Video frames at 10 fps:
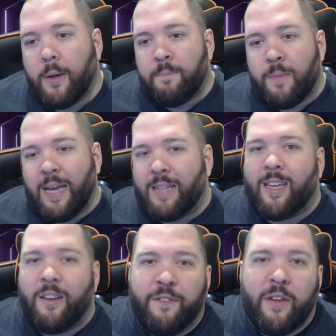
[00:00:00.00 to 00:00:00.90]
It
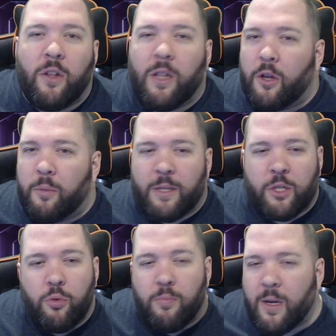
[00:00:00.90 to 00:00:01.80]
did feel a little bit
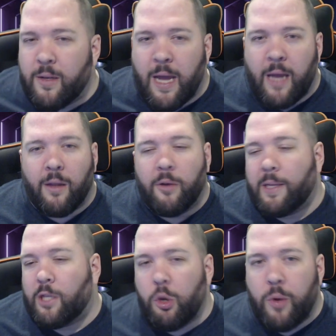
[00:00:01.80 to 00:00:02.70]
too mundane, a little
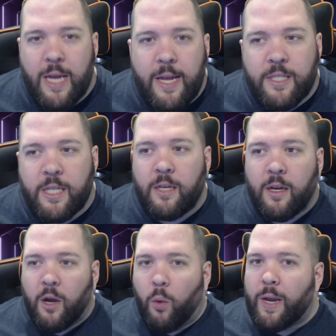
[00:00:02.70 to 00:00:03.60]
bit too easy.
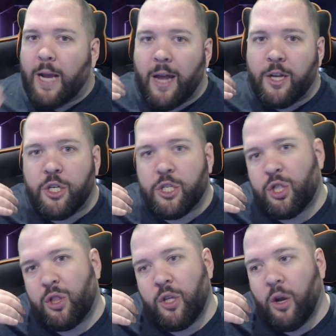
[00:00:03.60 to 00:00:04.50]
We kind of just,
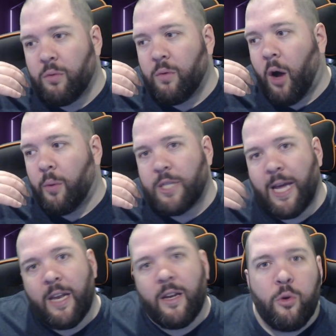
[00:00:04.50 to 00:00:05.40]
always
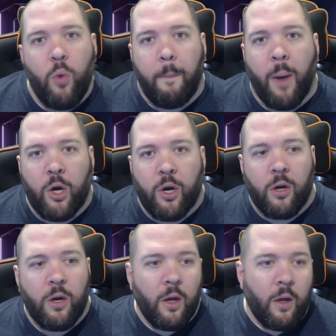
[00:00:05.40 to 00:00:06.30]
hit it into a
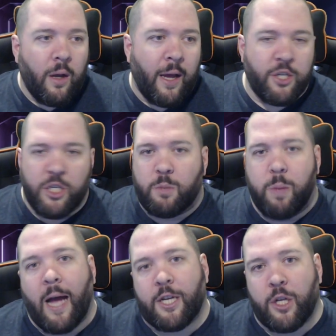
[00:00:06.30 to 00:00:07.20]
bunker and just
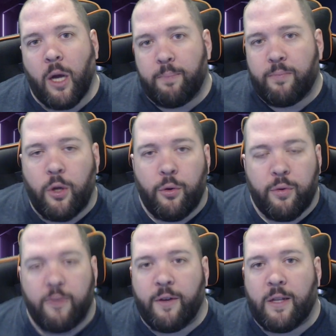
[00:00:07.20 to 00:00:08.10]
splash it up
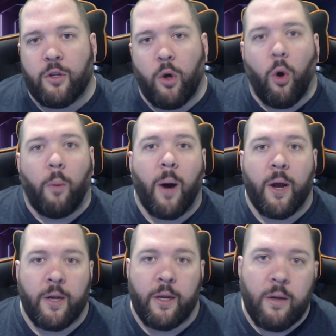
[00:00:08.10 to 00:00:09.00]
2-3 feet to the hole, putt
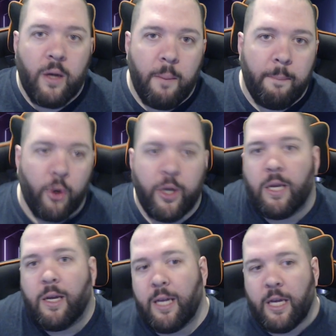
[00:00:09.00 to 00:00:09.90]
it in,
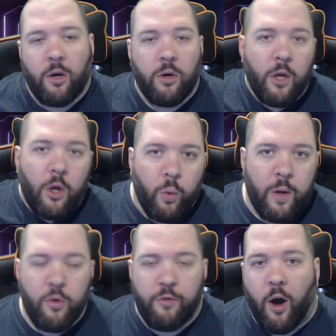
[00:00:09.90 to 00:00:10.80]
birdie, eagle, we
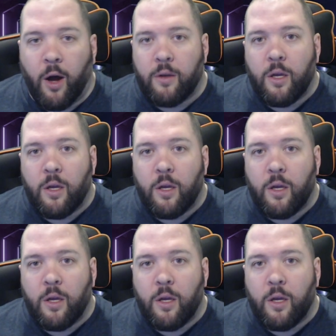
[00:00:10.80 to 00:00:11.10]
move on.